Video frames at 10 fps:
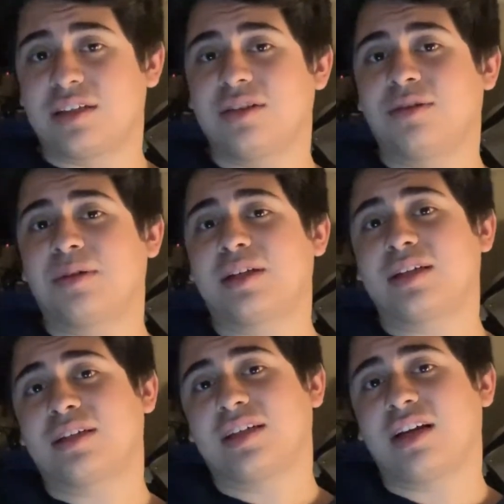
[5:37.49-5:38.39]
You don't want
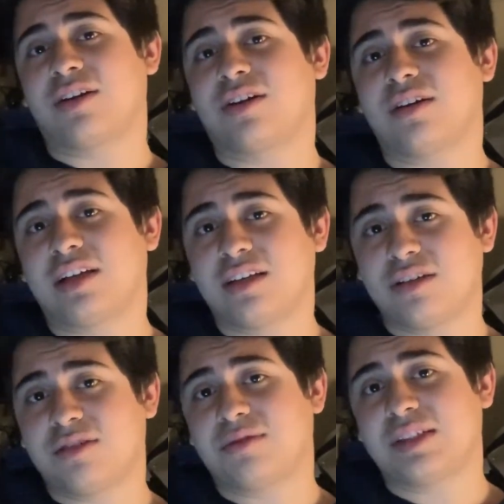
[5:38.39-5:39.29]
to get hurt, and you
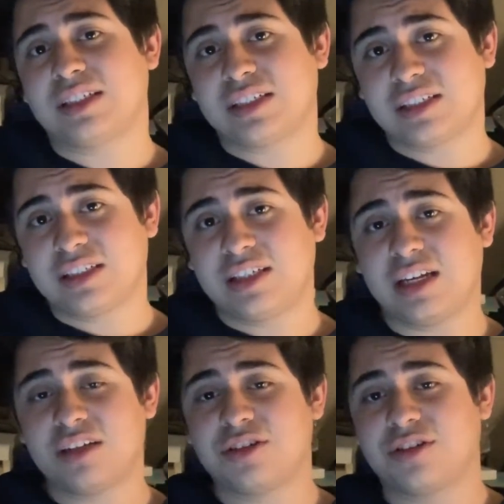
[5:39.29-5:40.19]
don't want to get
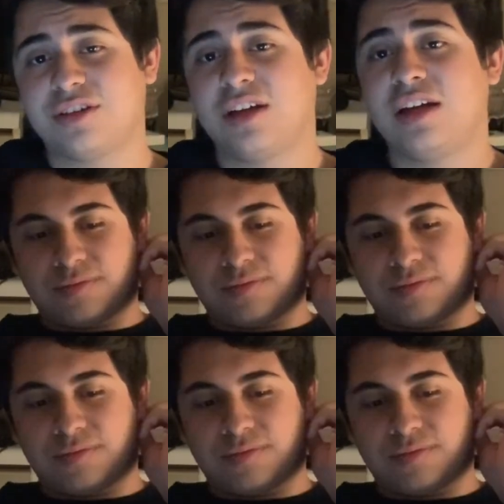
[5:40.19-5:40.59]
injured.